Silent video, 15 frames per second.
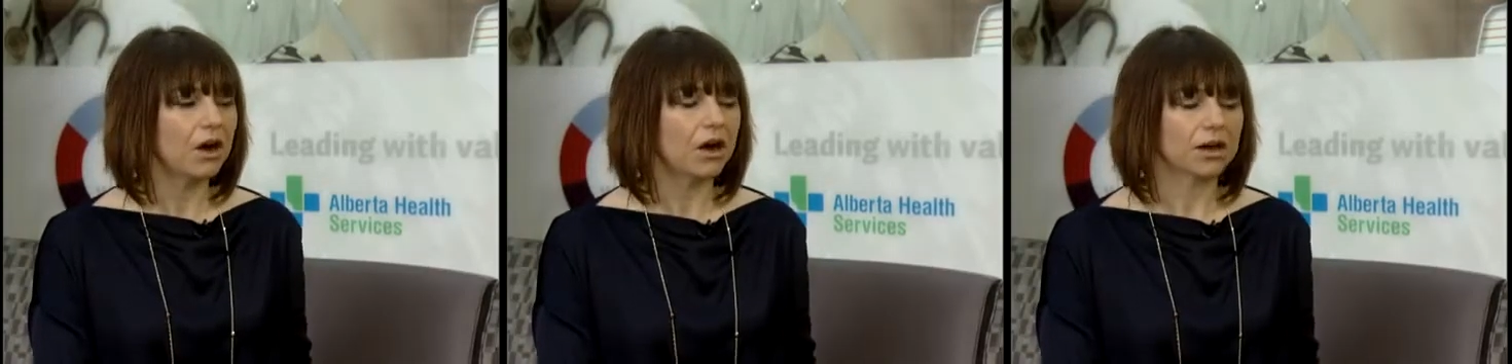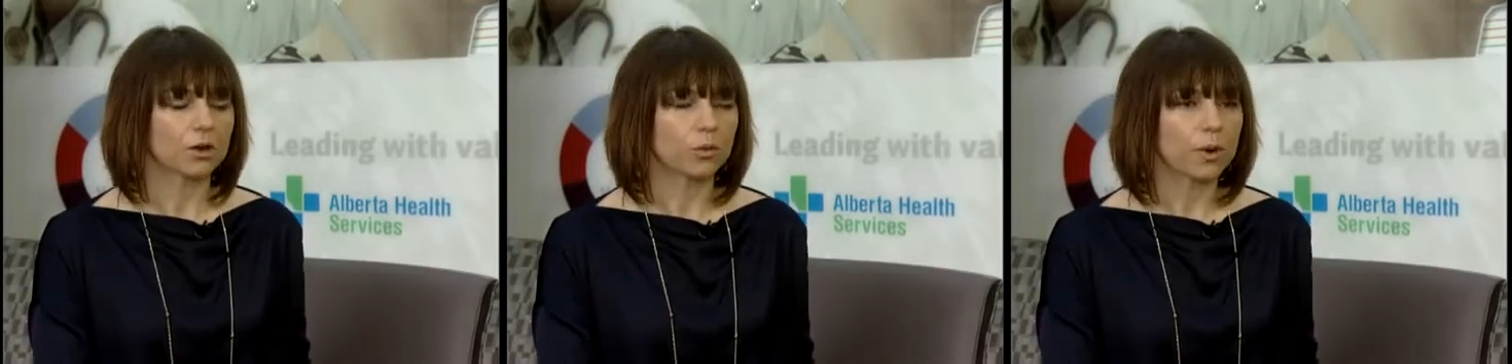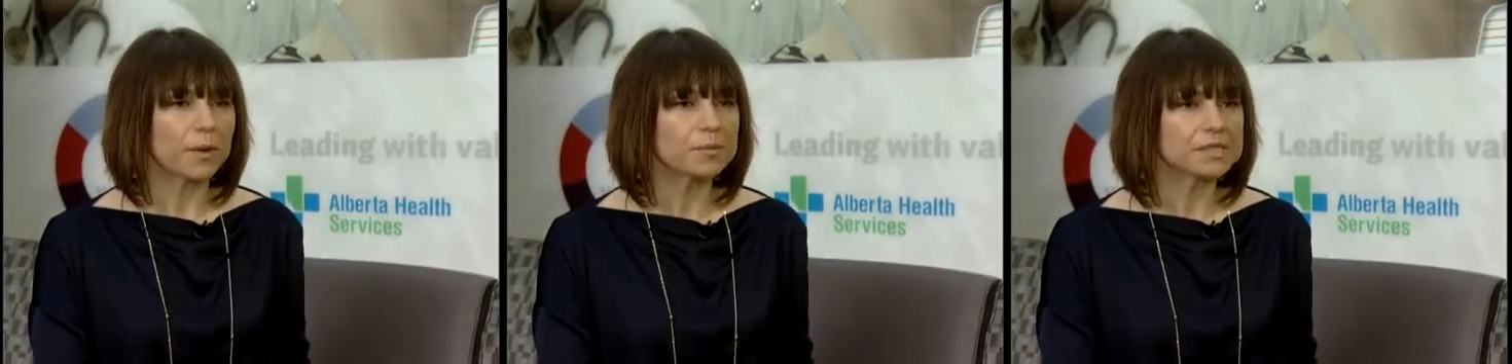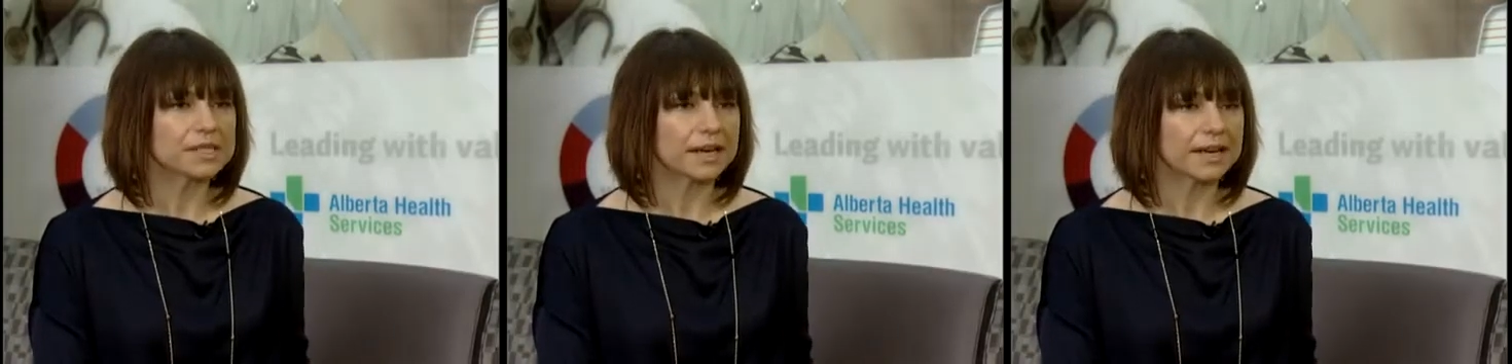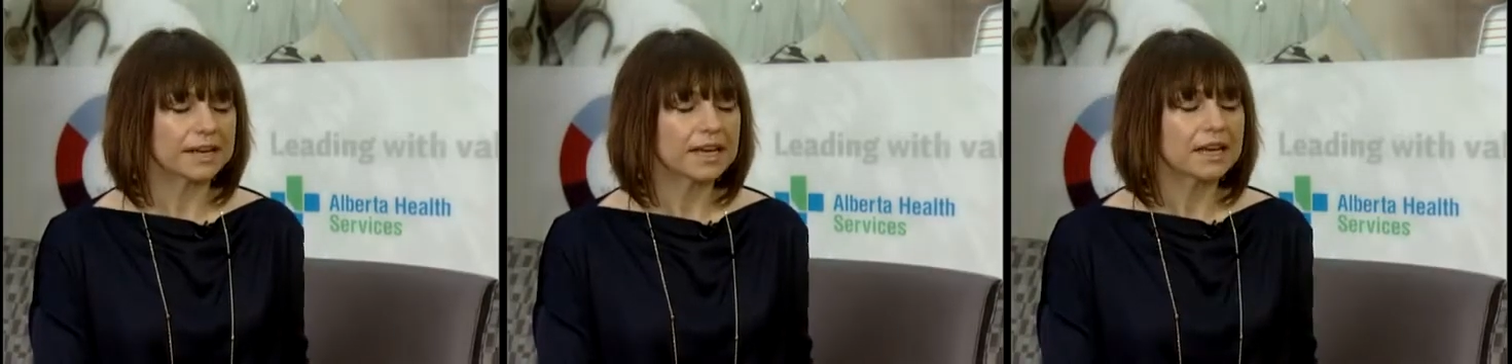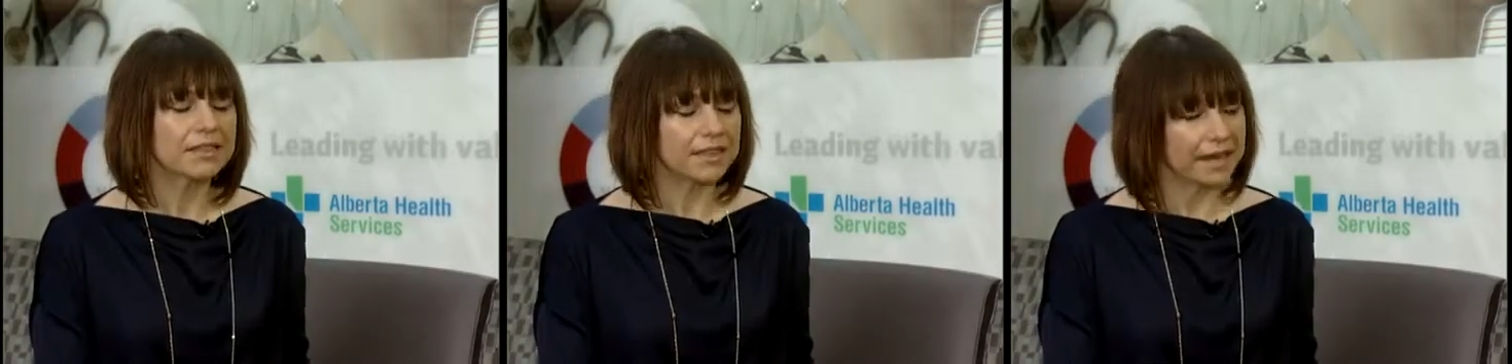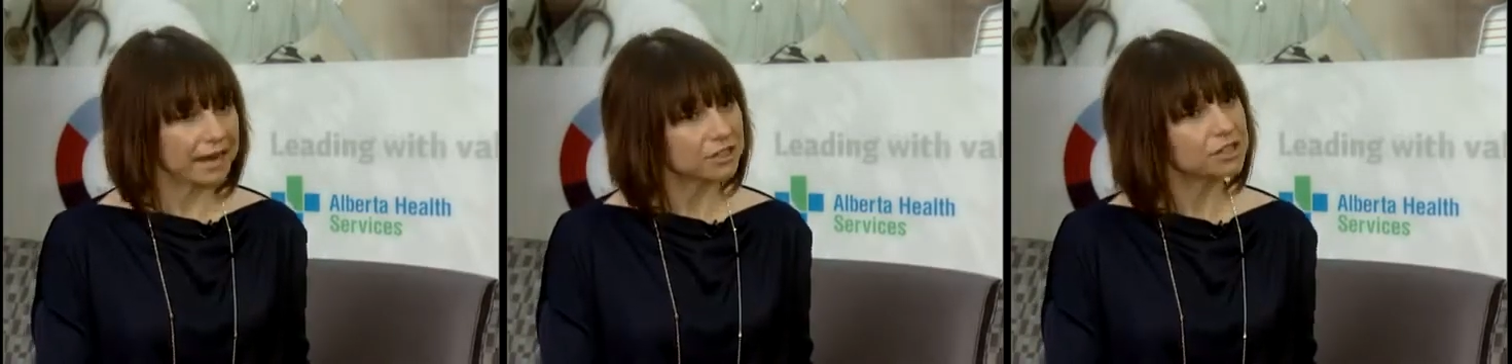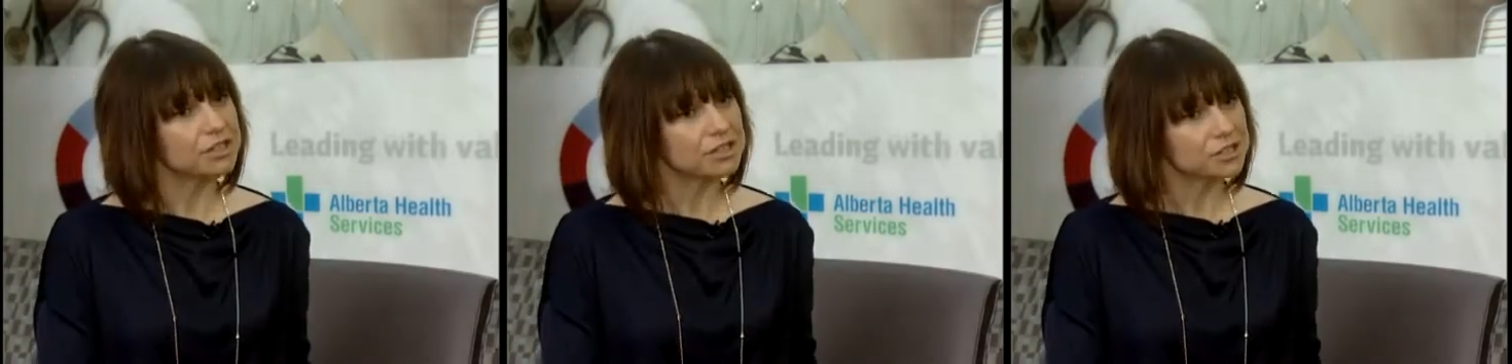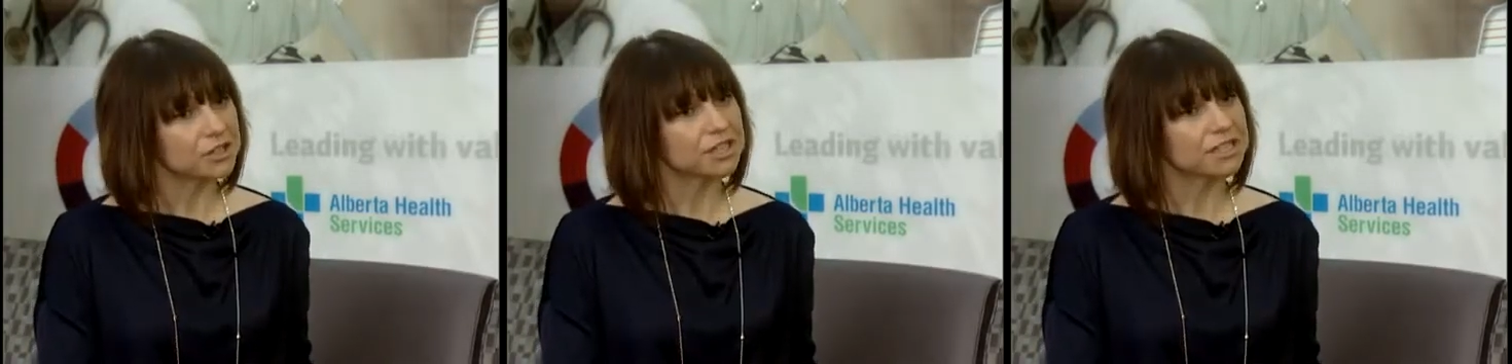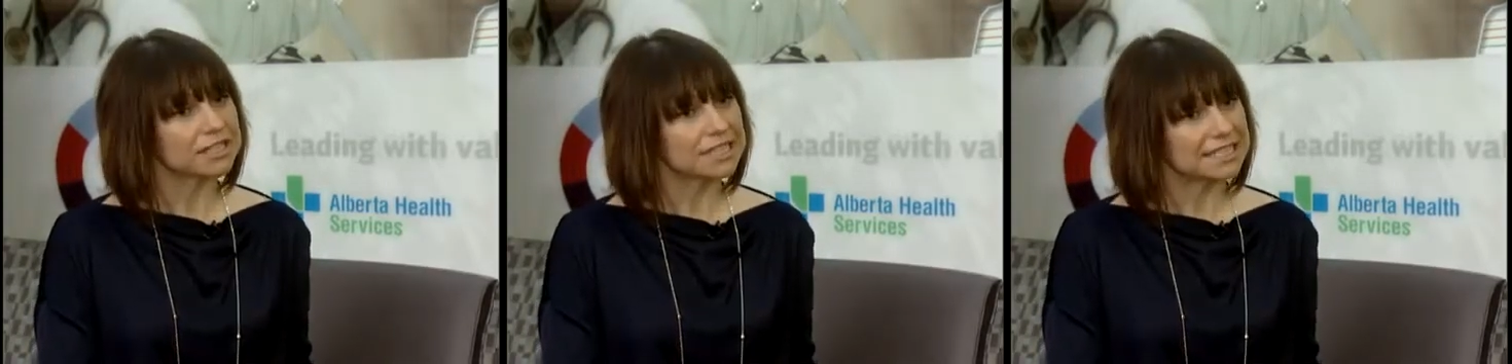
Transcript: on a website, they actually start